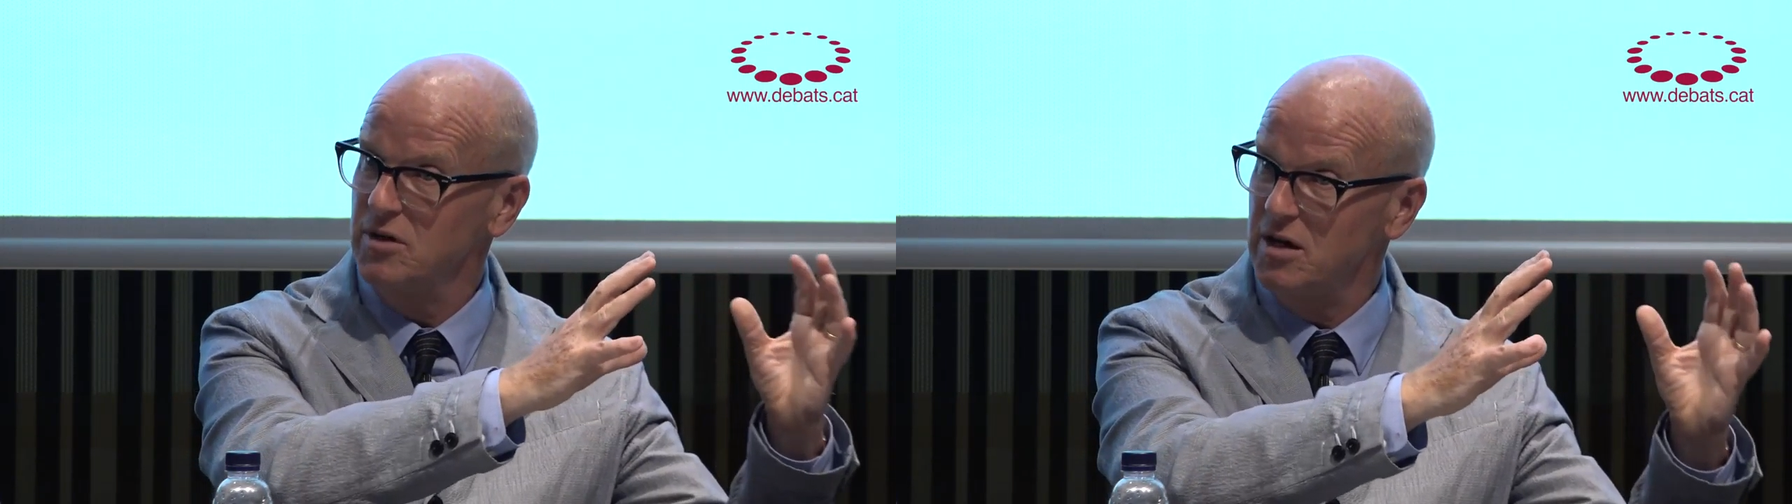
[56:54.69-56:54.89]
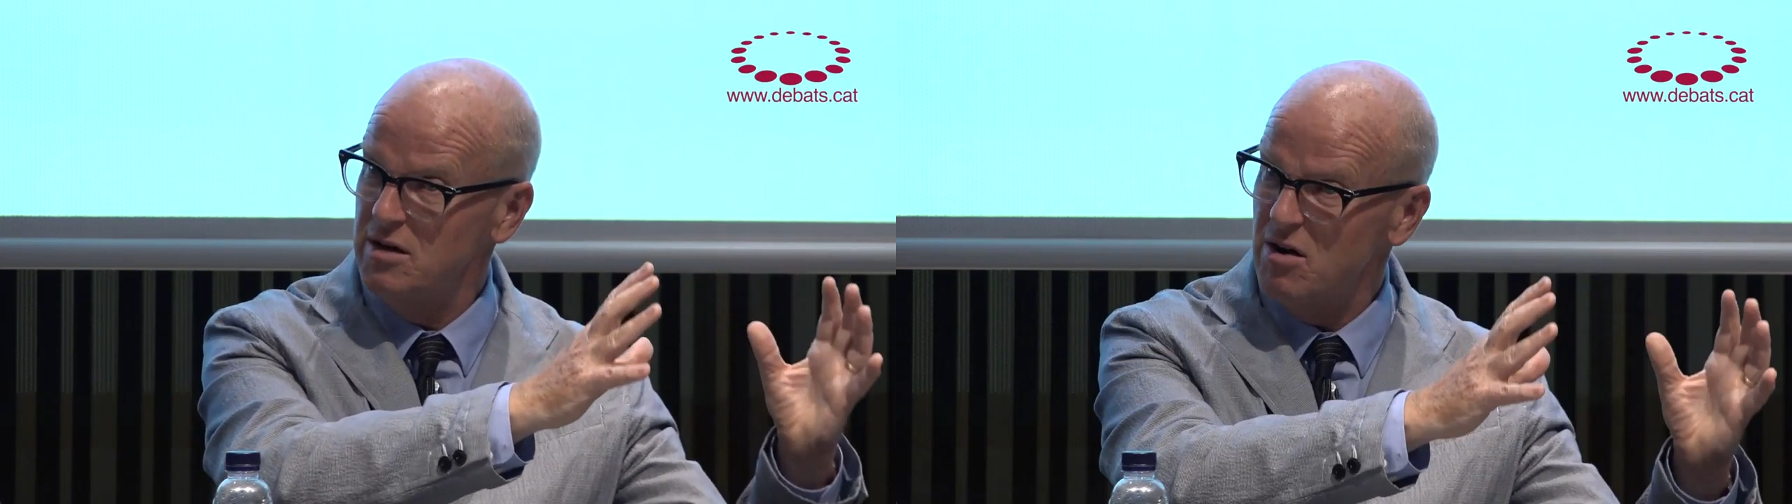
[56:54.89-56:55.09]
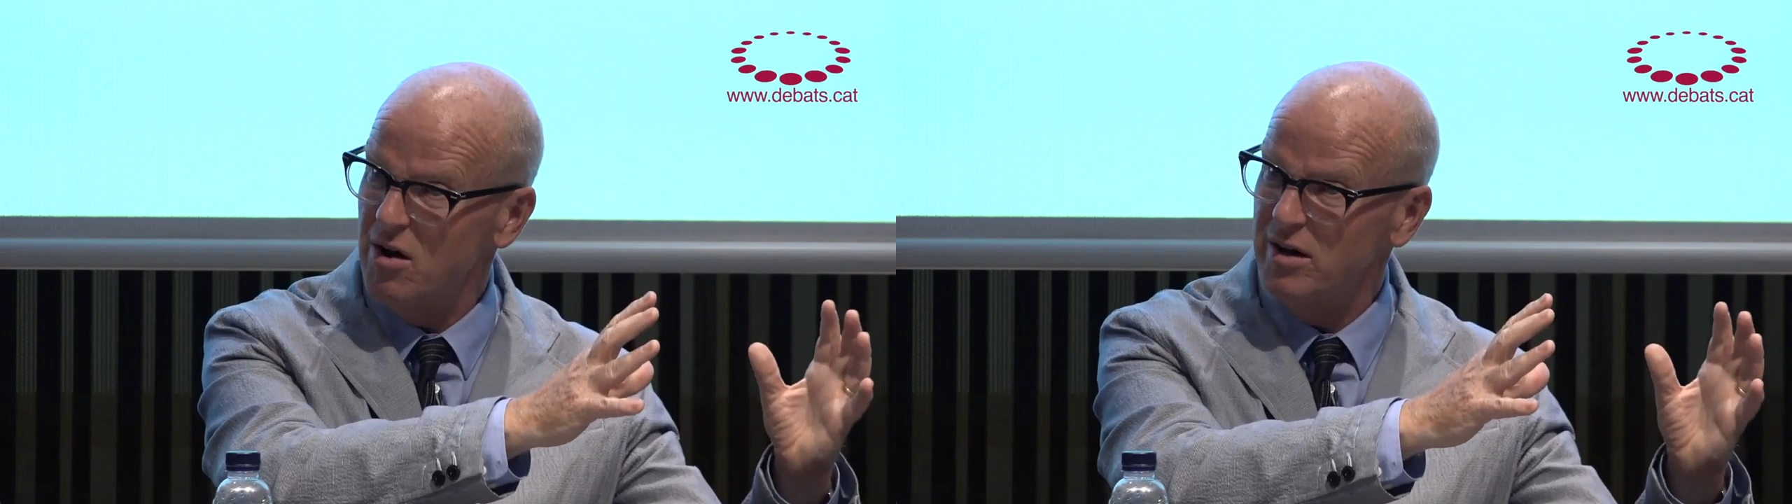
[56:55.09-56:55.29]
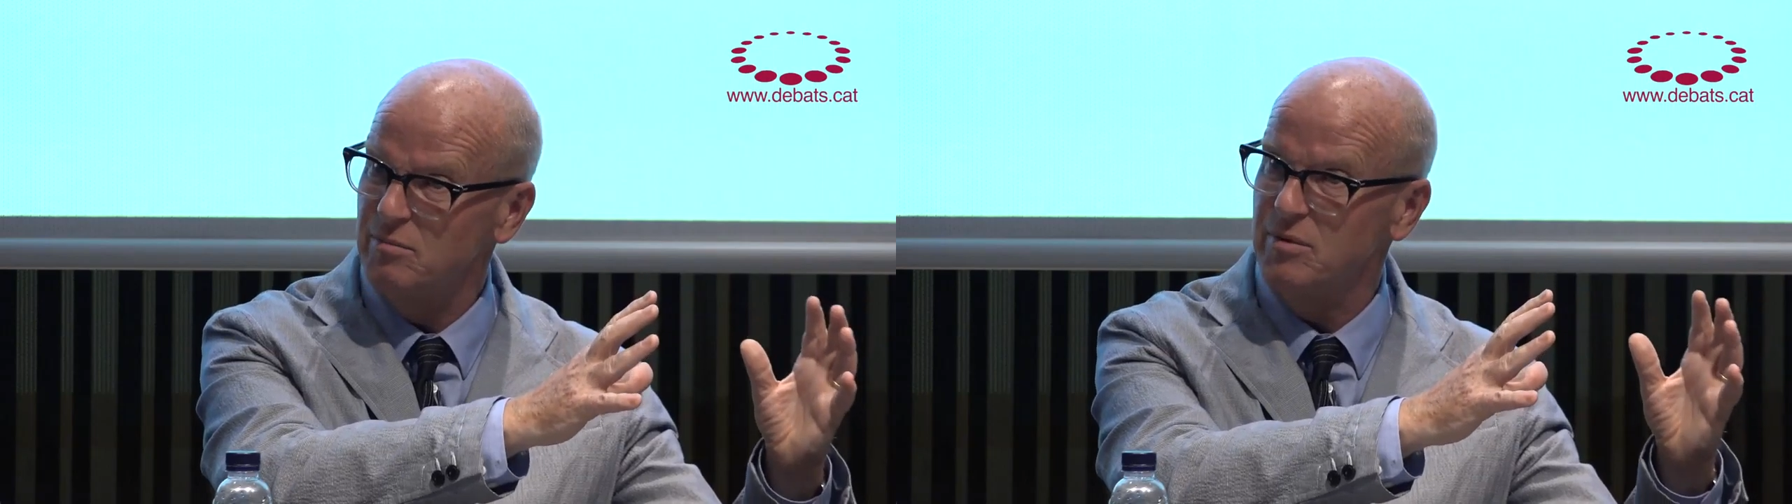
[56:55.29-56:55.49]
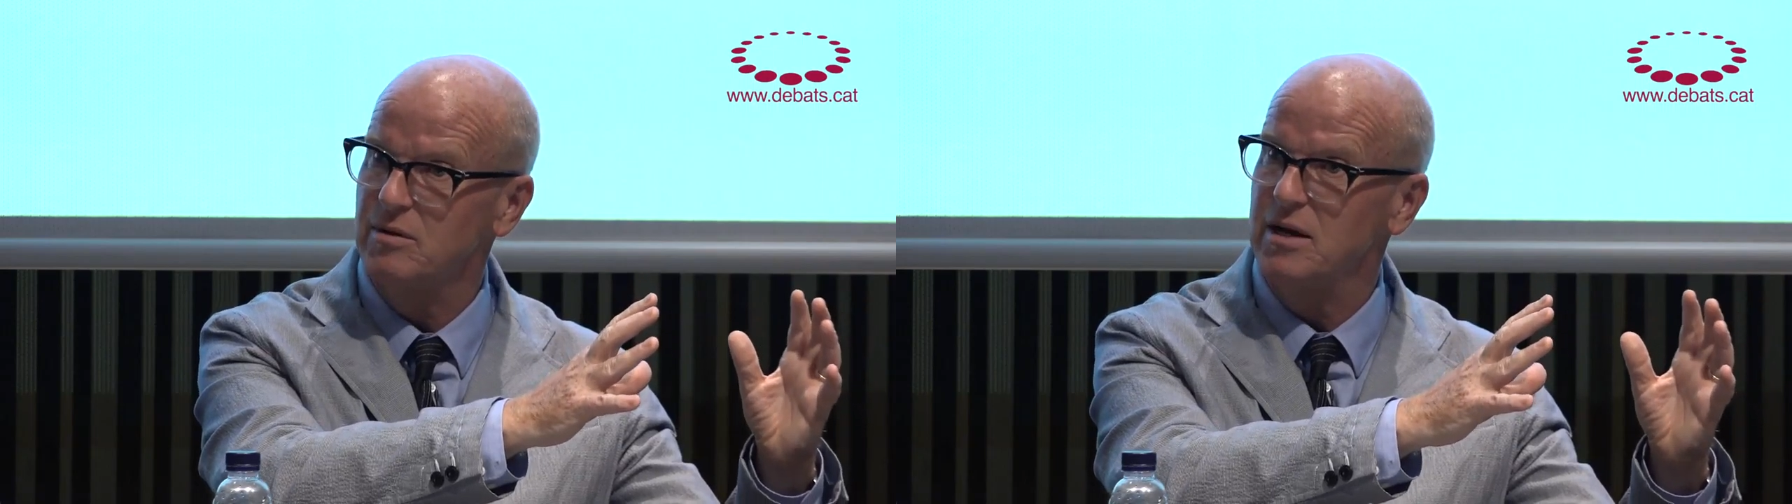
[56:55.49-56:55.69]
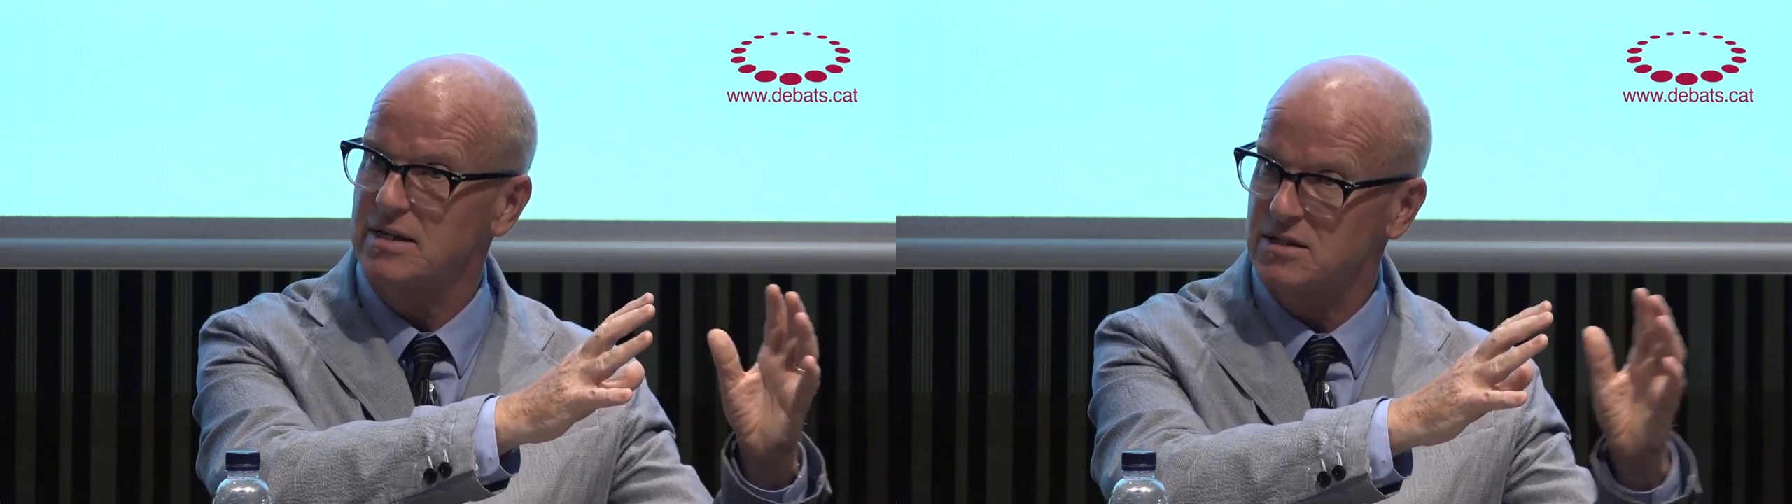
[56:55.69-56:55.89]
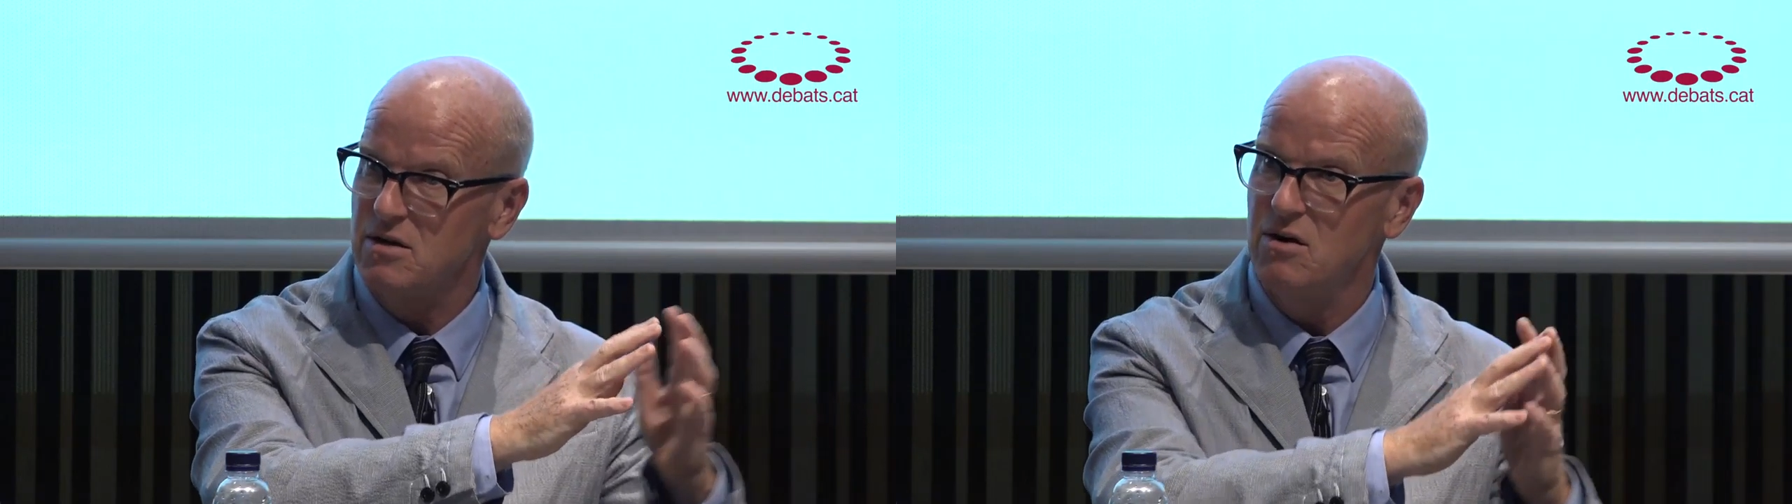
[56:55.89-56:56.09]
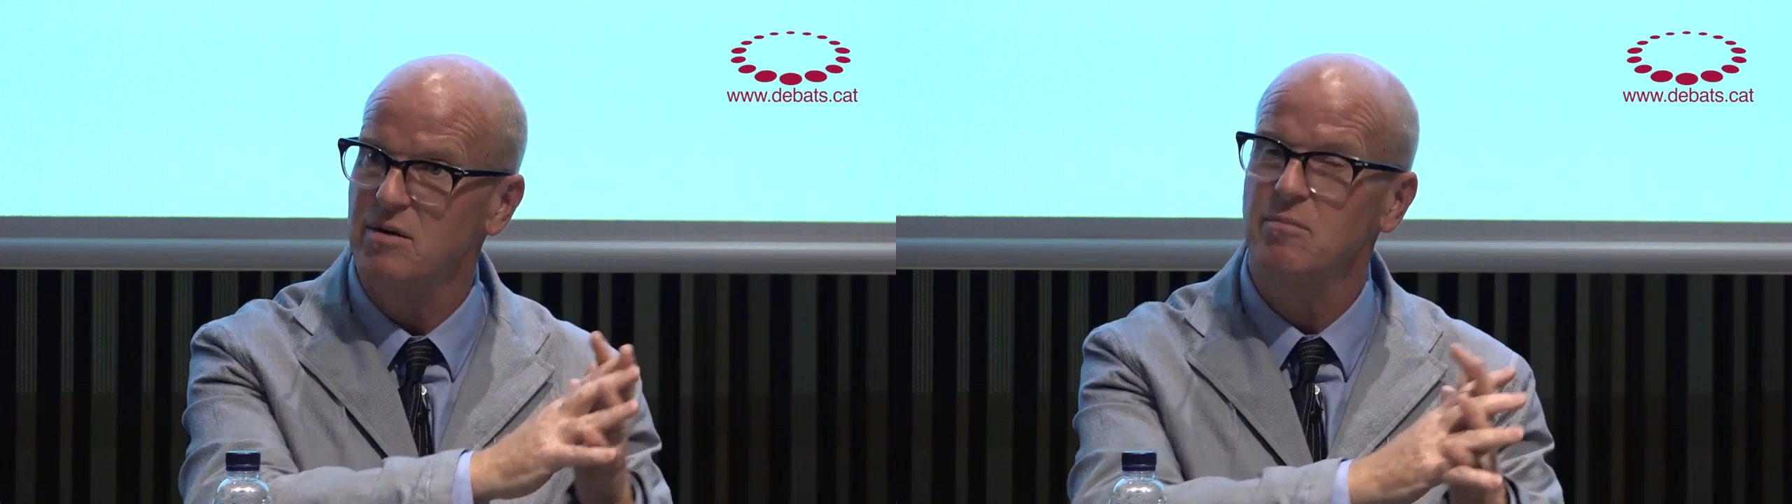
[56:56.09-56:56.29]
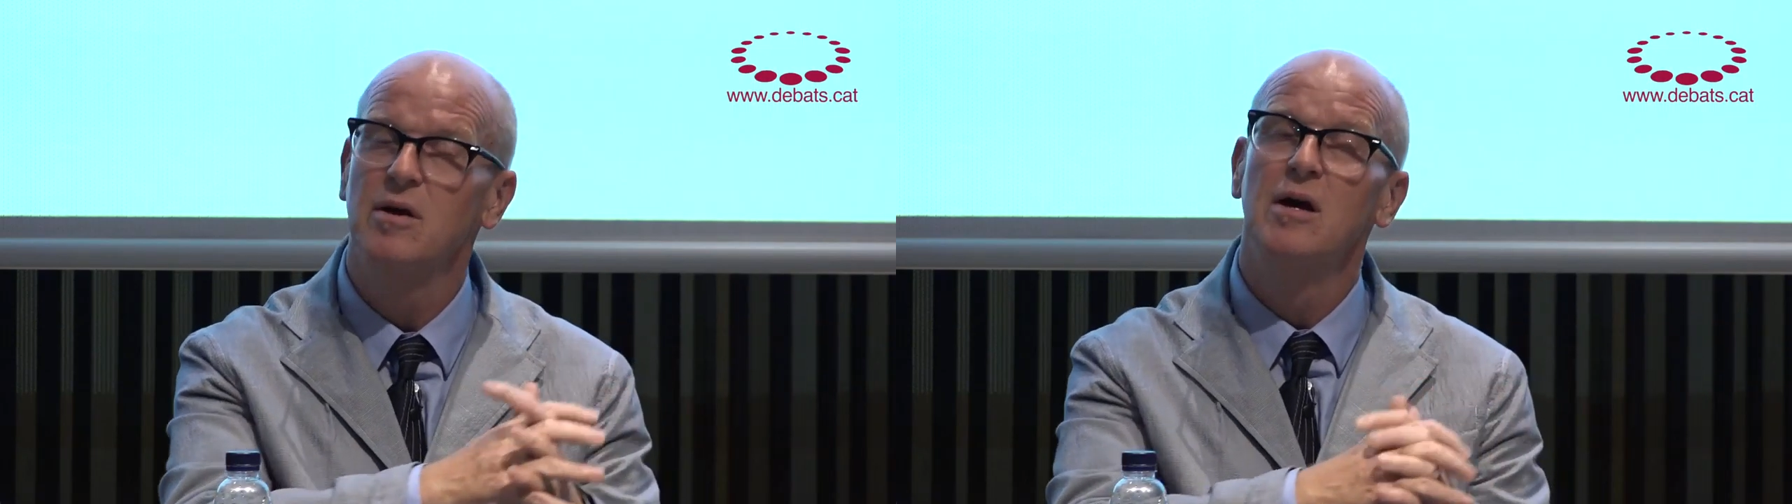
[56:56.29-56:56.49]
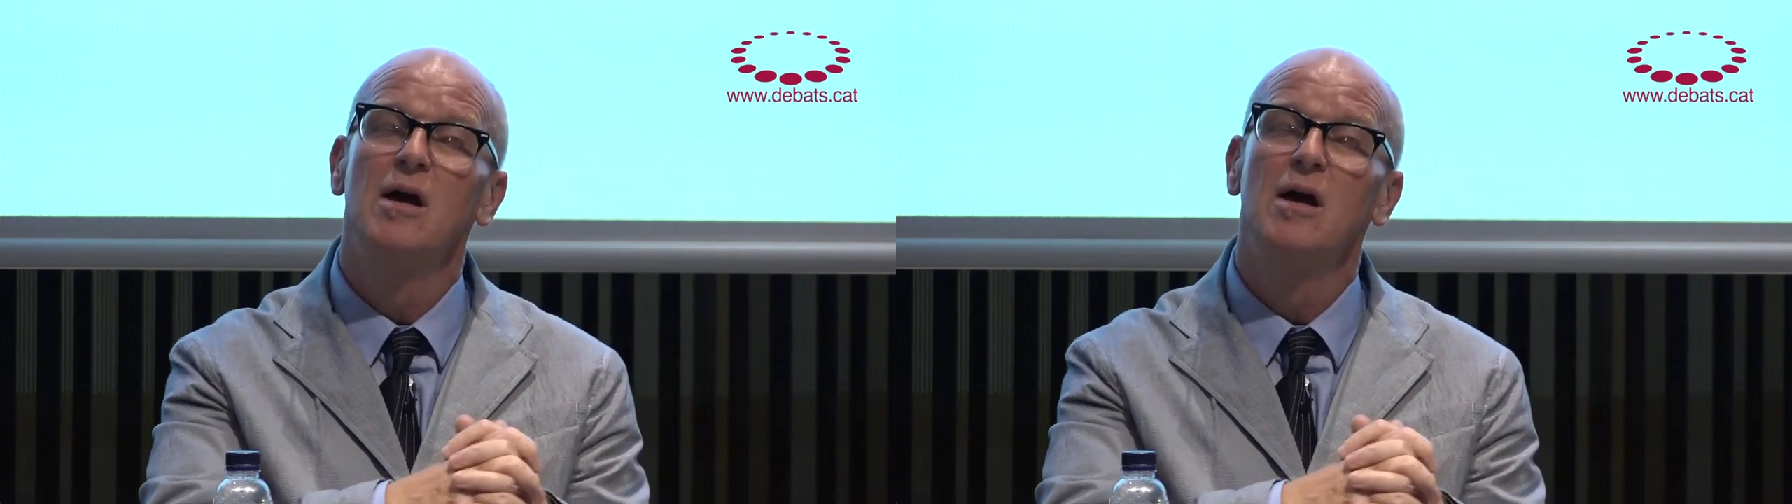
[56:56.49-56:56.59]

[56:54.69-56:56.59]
year nine, a bit less time.